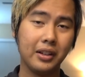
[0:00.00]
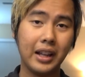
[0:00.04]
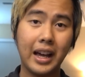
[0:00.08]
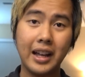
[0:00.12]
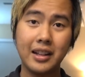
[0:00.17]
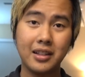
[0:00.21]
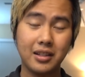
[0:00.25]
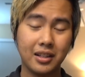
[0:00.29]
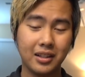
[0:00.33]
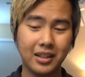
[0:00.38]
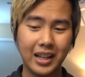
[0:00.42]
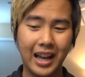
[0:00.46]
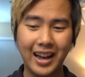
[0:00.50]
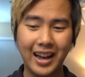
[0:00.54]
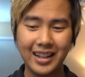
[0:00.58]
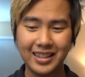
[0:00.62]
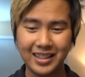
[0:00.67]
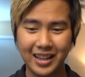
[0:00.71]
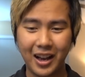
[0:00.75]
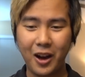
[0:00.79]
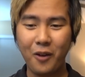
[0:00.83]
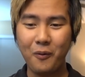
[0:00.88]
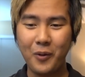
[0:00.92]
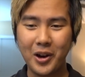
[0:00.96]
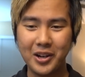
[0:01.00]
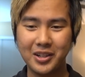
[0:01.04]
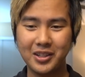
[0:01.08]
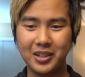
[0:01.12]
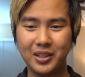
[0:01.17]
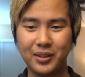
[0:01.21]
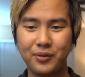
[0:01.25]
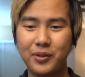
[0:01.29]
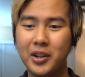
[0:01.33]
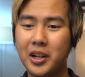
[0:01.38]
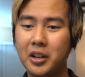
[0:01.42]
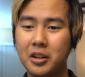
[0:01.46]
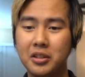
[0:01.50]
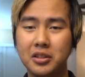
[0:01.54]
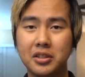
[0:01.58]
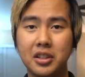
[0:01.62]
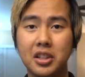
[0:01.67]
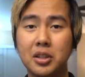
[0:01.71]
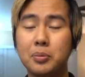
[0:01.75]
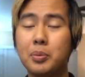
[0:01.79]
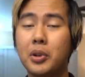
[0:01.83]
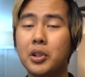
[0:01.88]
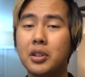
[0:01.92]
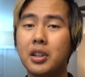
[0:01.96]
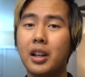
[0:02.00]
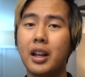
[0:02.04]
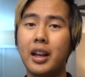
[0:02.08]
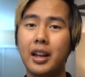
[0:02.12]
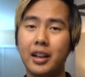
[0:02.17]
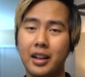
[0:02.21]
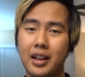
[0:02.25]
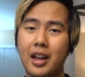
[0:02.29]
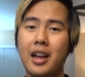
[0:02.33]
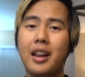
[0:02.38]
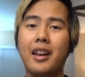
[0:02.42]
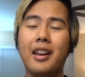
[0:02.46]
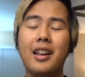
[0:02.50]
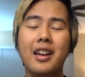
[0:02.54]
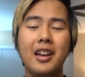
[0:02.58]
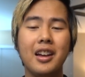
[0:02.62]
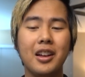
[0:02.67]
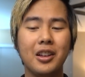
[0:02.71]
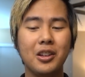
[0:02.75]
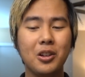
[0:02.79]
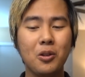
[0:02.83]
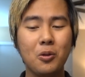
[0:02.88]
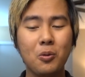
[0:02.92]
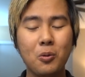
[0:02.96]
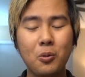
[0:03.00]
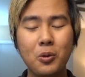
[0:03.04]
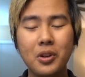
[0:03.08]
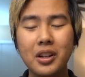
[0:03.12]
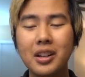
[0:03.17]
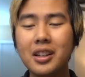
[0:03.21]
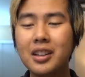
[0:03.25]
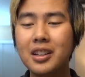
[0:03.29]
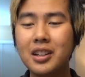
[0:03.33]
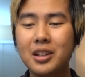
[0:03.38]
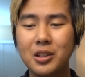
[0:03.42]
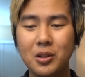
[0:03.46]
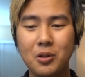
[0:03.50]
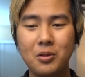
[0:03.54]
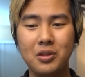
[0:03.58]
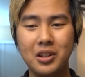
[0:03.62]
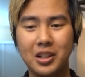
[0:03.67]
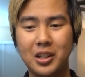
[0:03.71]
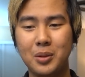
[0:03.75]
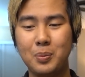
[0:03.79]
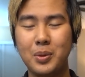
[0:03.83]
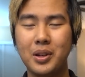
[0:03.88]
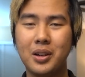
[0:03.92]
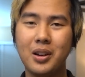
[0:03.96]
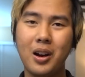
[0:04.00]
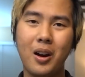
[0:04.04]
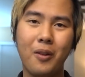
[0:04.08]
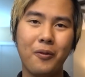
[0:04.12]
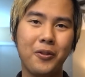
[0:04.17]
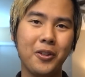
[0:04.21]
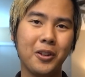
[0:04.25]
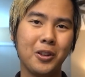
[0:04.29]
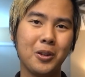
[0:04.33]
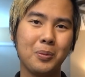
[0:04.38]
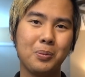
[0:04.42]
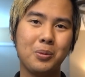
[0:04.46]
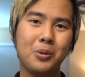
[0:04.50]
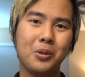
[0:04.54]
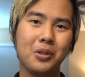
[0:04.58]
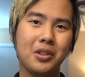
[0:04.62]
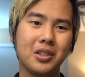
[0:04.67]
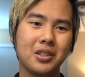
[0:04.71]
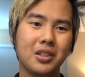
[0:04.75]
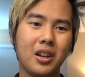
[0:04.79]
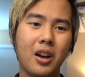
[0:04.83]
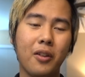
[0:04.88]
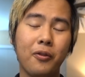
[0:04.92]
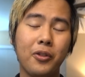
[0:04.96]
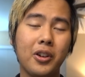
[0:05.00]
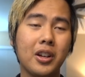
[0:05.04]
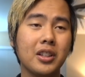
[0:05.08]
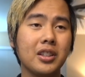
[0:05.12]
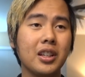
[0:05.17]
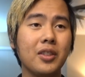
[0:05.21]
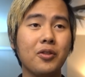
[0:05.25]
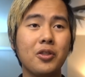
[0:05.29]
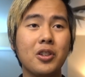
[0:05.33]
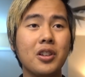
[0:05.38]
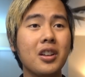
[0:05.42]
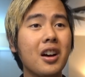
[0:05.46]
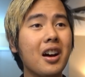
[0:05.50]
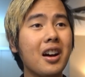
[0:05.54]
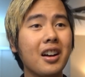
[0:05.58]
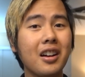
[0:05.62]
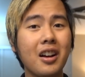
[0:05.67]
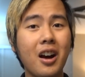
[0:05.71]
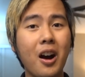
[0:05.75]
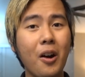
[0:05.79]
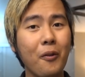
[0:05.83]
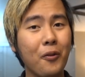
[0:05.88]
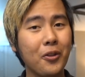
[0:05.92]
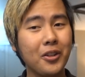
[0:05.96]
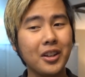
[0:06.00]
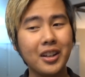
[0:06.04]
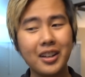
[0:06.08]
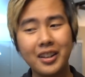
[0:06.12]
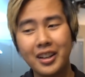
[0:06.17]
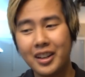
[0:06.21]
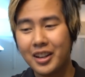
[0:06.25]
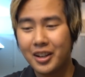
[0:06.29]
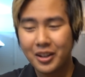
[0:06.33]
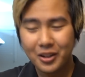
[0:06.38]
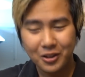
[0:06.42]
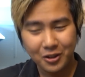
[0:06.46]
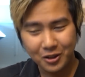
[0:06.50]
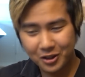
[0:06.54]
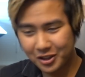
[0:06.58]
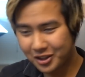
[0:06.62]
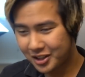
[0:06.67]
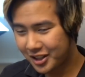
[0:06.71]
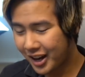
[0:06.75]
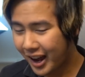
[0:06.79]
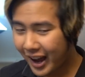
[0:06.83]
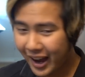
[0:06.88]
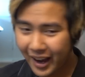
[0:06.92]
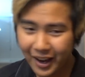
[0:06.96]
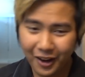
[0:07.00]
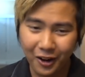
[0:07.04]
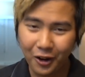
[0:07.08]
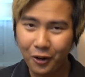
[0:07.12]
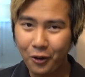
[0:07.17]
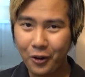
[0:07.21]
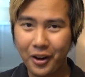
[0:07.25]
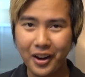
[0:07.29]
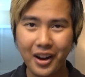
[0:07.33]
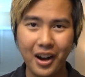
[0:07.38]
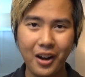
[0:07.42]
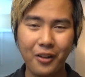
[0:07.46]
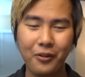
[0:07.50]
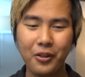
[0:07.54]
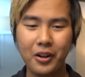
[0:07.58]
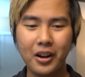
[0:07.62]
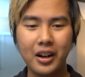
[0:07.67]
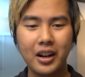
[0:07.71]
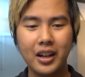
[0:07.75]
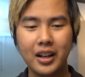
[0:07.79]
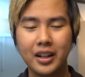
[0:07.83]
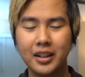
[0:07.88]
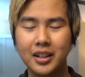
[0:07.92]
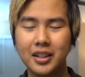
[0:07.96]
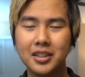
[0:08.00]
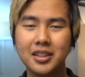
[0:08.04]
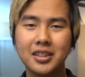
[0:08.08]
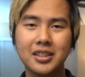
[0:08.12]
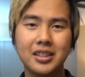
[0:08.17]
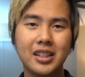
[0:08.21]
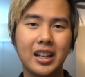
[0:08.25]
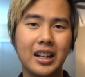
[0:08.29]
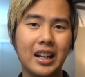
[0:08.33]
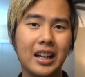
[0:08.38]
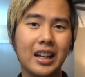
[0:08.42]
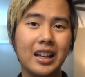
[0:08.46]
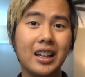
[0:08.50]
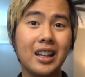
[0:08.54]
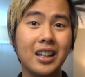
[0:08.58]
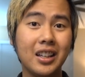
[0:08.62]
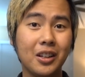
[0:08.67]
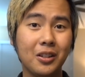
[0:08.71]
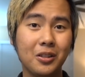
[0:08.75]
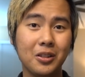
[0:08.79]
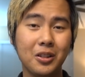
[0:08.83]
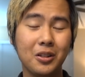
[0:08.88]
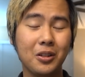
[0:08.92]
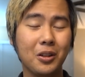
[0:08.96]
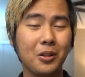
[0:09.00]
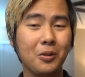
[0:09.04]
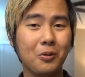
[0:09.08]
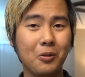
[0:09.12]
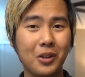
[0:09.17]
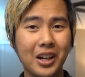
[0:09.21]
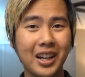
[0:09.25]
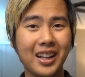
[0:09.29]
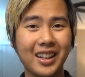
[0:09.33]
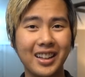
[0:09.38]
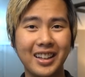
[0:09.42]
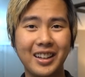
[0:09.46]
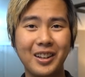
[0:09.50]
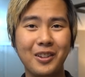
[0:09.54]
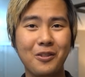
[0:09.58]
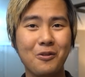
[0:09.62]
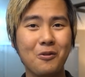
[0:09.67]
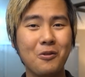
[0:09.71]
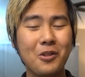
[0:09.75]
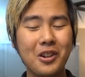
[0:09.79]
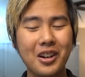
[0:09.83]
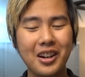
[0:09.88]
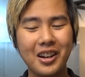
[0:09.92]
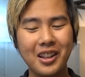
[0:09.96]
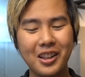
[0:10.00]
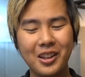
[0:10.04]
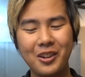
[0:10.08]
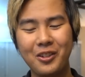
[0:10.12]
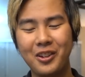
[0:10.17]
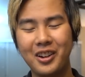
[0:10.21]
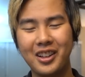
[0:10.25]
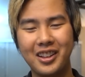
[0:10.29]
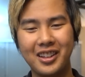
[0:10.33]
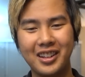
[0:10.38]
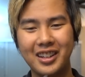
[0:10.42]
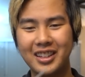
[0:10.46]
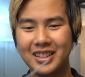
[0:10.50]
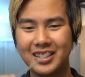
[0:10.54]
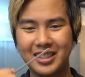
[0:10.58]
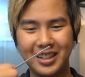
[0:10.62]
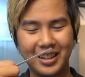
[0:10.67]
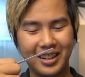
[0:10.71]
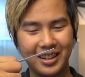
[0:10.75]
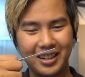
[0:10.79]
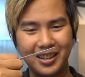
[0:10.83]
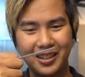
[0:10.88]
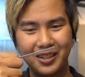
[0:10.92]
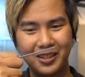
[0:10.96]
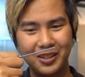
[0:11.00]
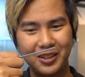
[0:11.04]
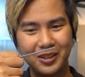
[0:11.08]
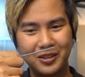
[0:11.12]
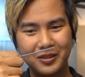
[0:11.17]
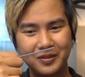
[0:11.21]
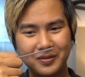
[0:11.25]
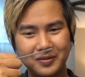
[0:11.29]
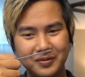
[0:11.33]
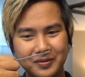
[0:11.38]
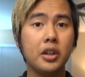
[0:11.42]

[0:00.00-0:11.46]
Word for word: That's that's how much this fragrance is. But again, you really do need to be confident to pull this off because if you're not confident, you're shy or whatever, this is gonna kill you. It really, it really, really is gonna kill you.